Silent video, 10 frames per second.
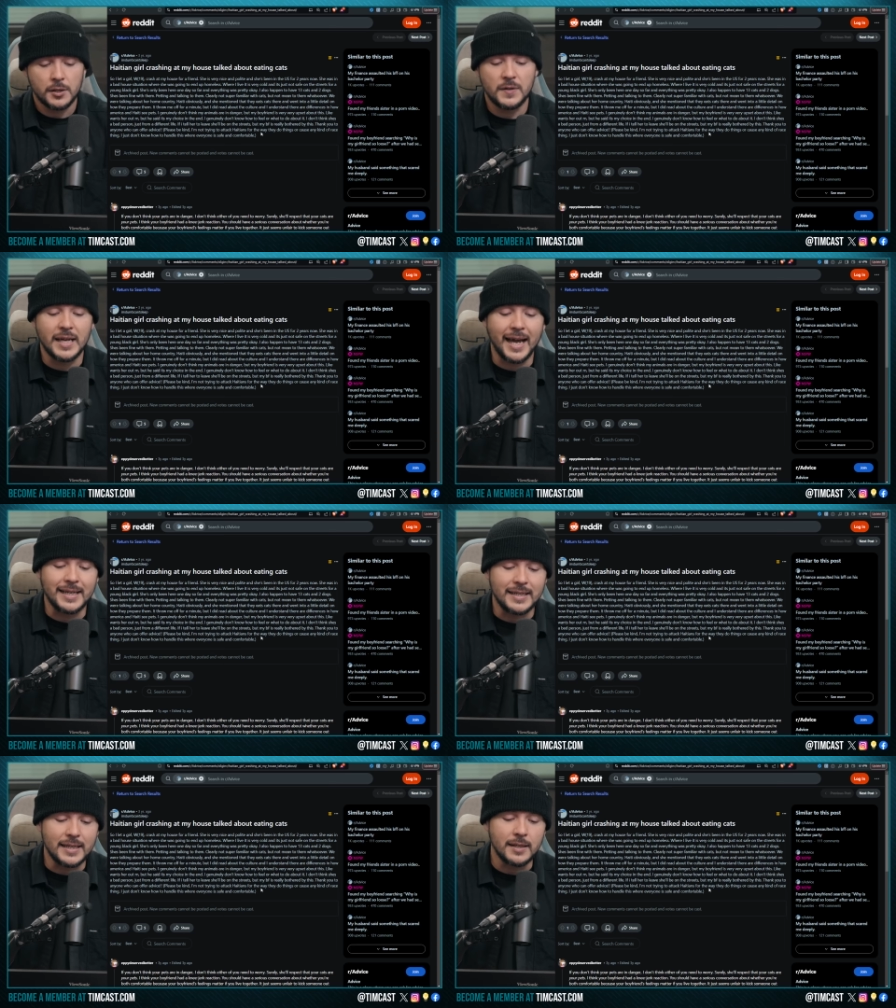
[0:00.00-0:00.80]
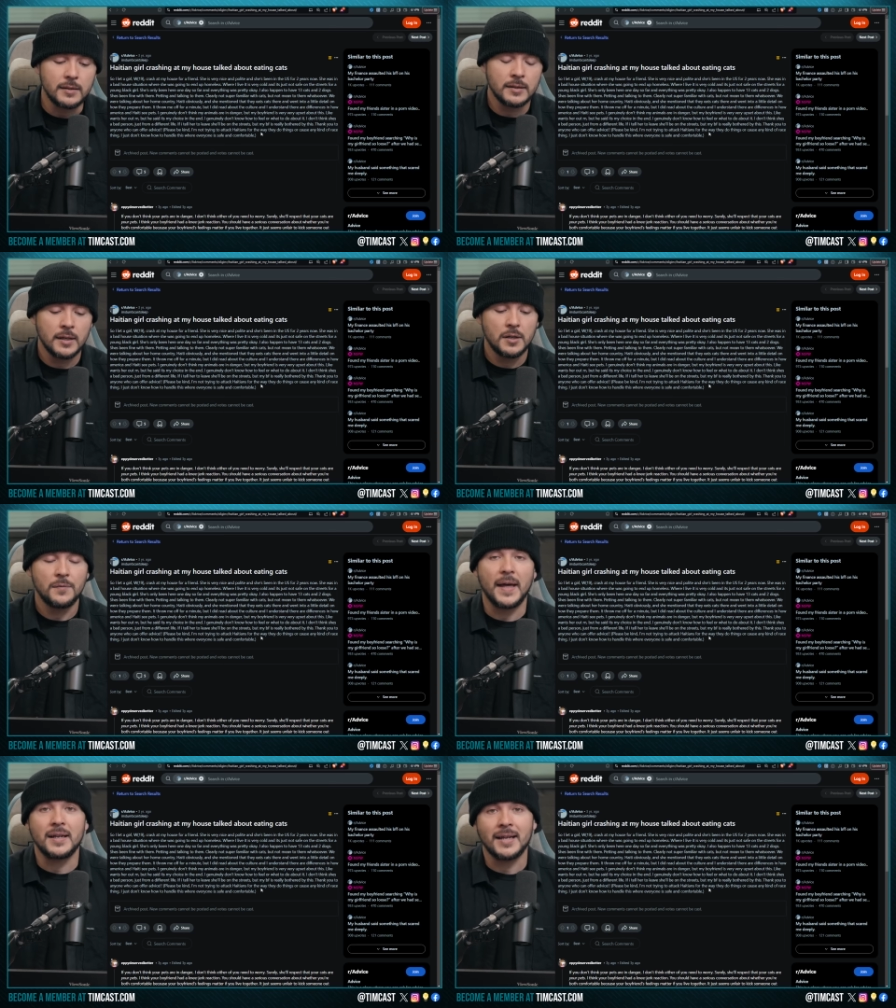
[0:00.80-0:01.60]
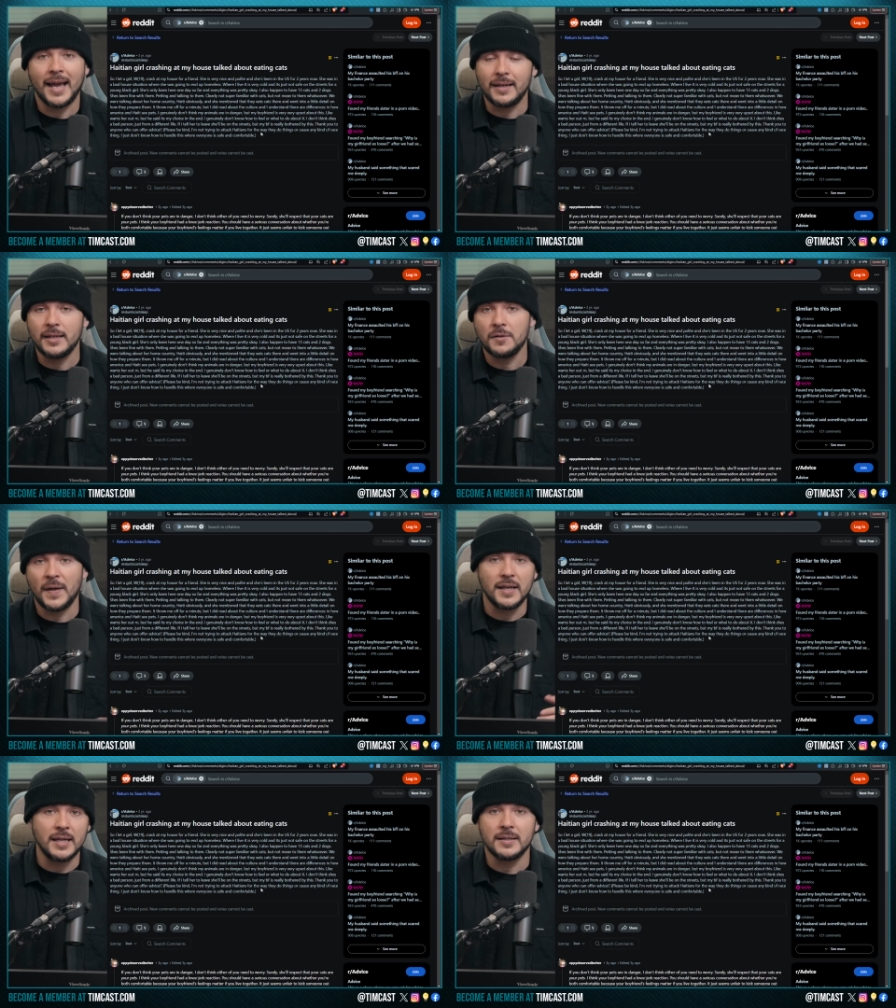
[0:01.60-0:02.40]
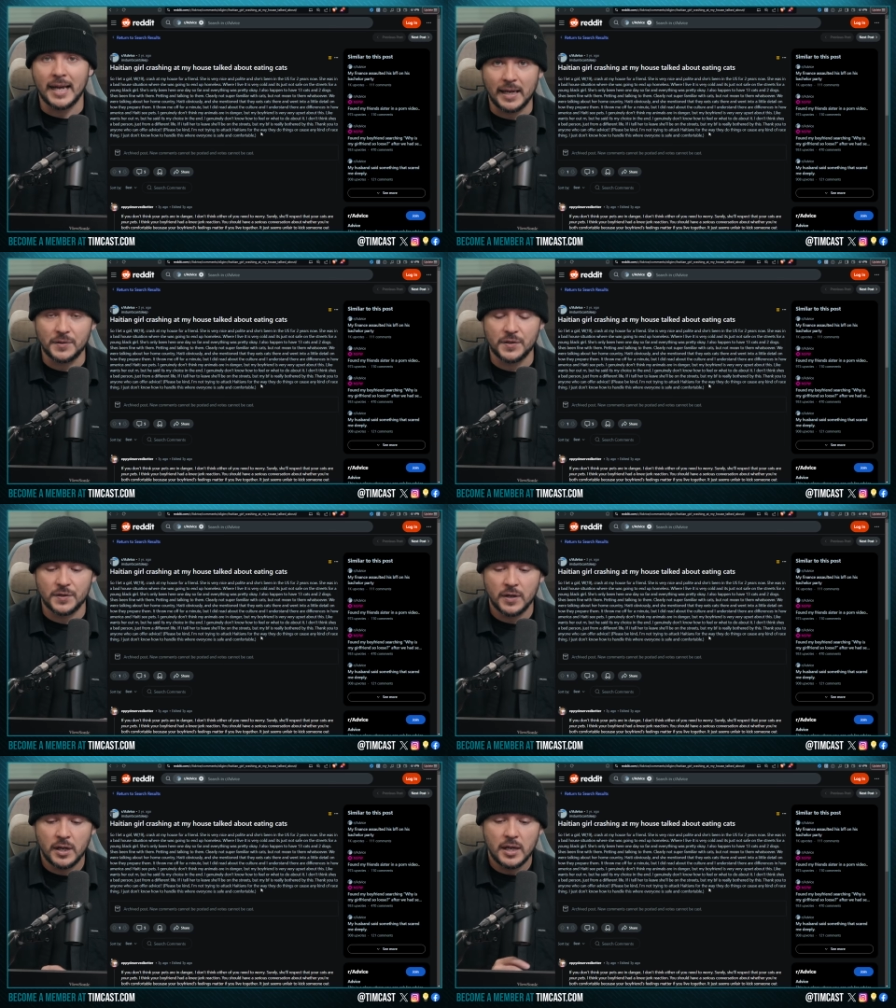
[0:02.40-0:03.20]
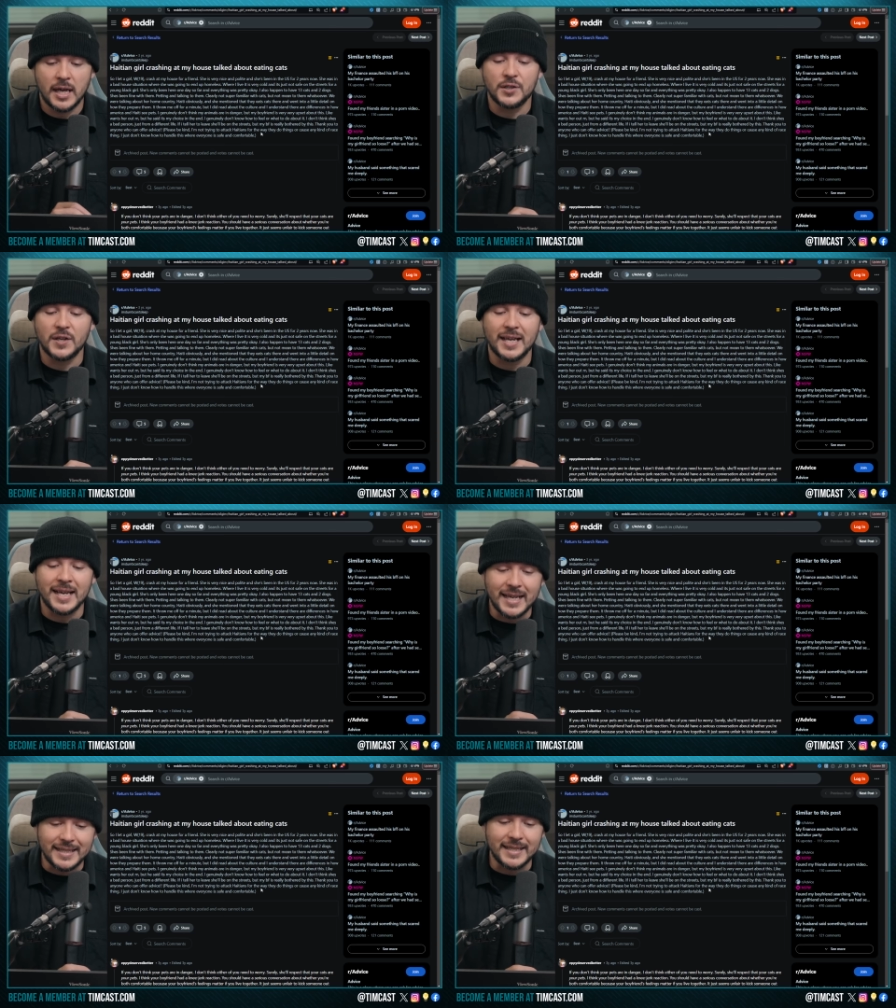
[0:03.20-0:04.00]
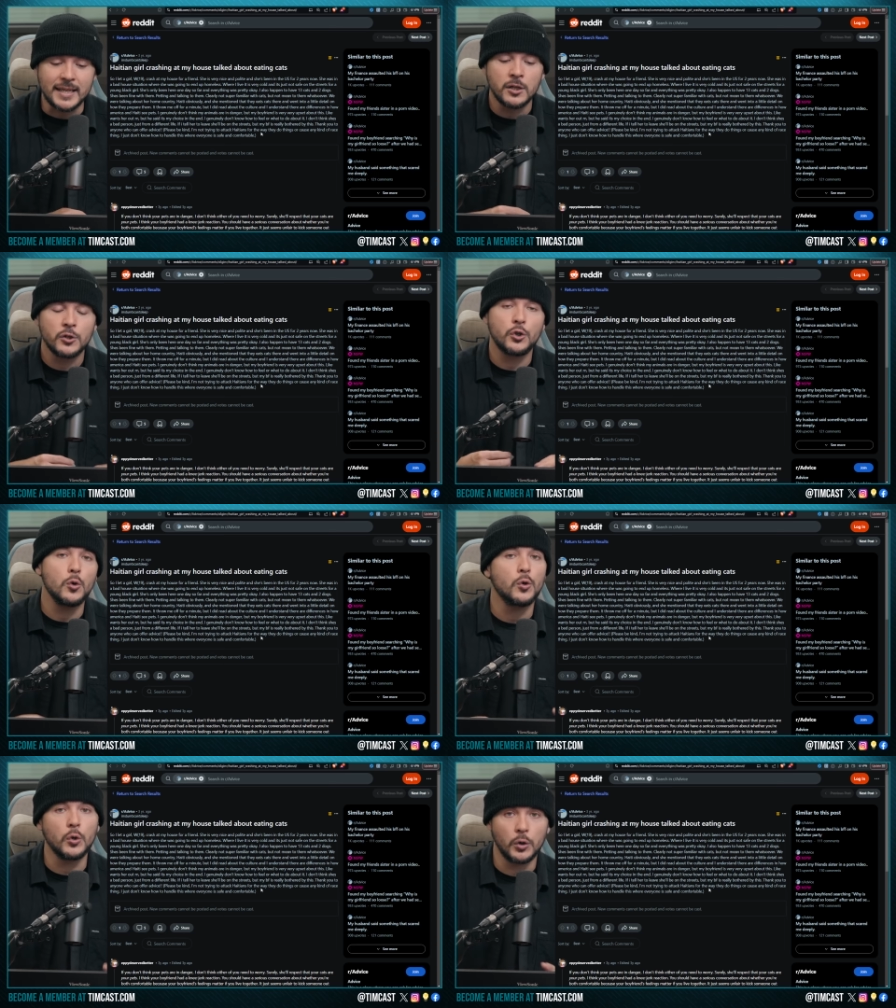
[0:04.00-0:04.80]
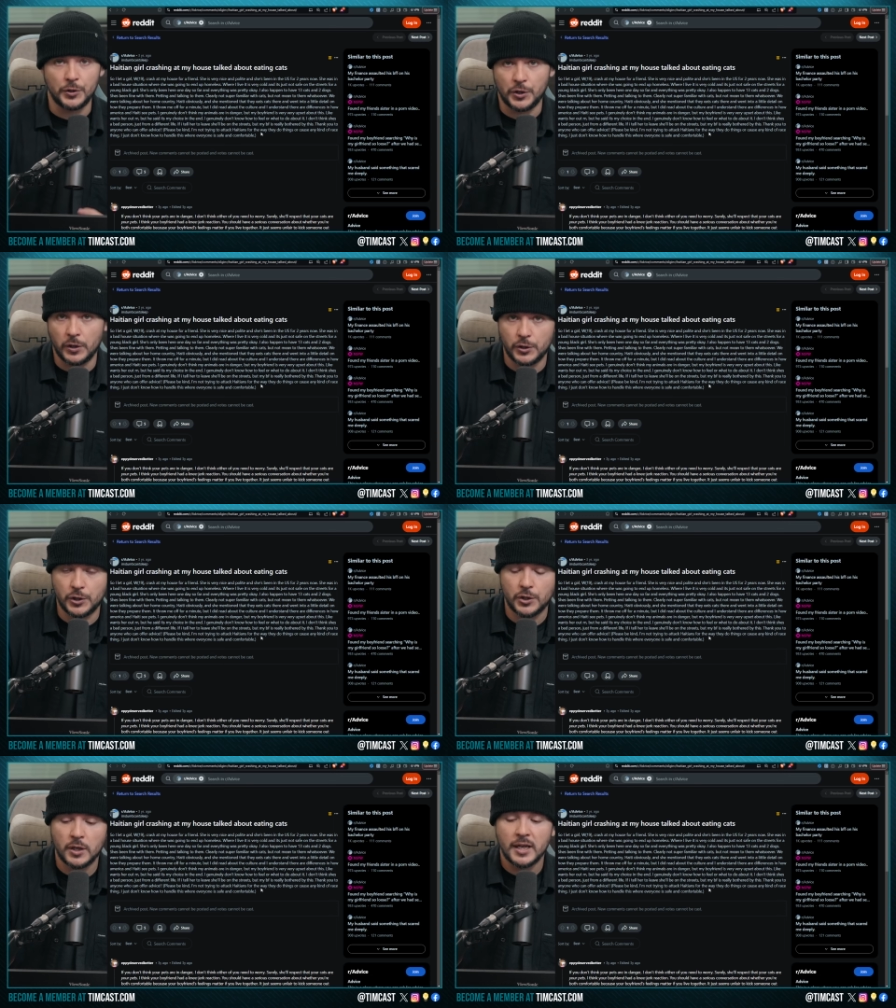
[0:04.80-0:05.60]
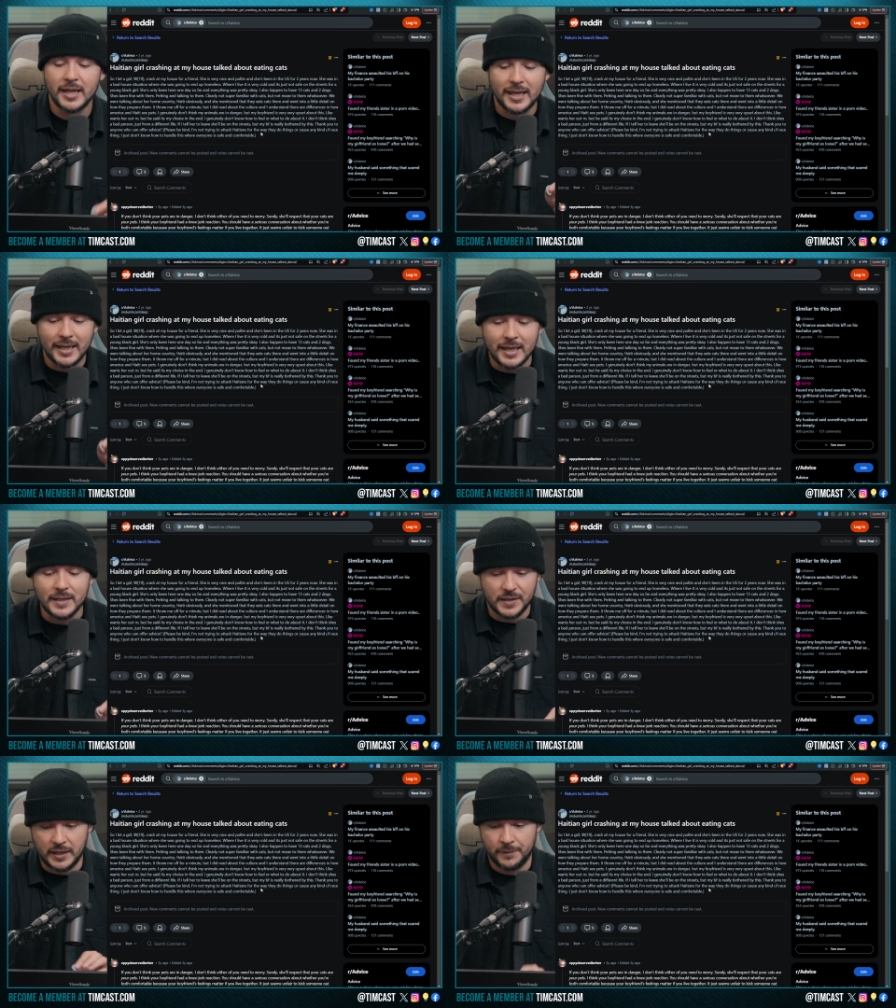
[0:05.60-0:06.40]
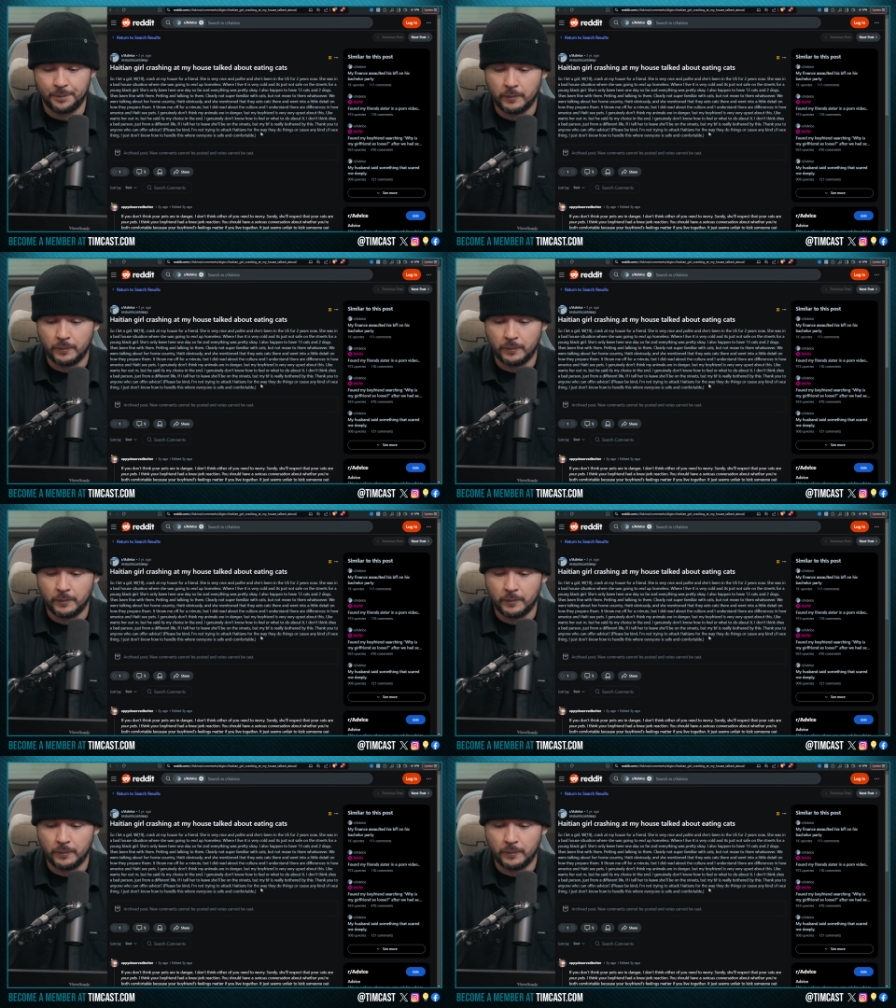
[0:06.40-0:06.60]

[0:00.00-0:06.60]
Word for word: The idea that in Haiti they eat cats is easy to Google search. Easy.